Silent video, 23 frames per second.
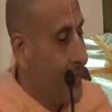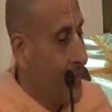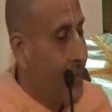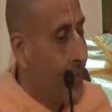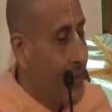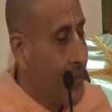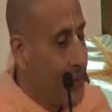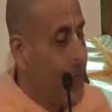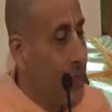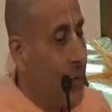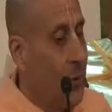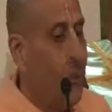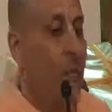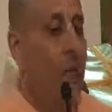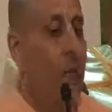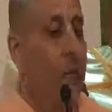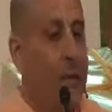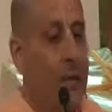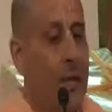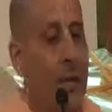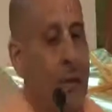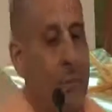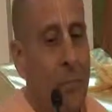the soul
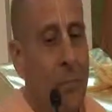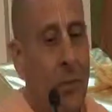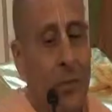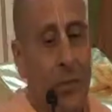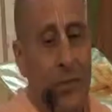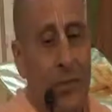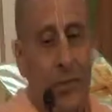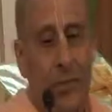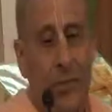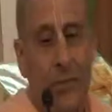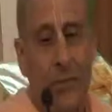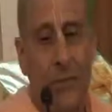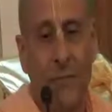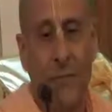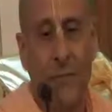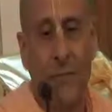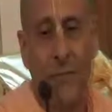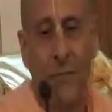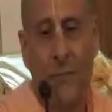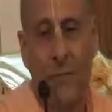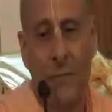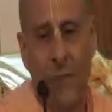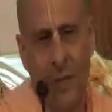in that person.
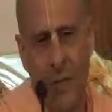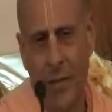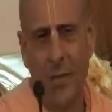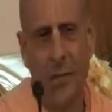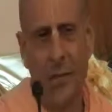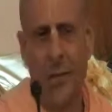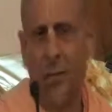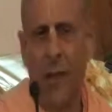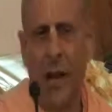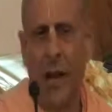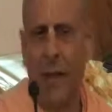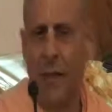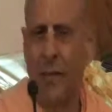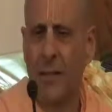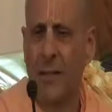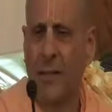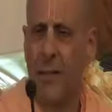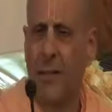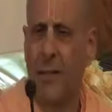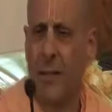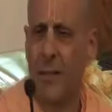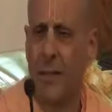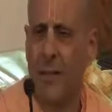And it's
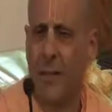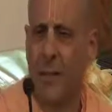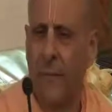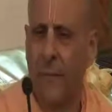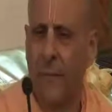practical.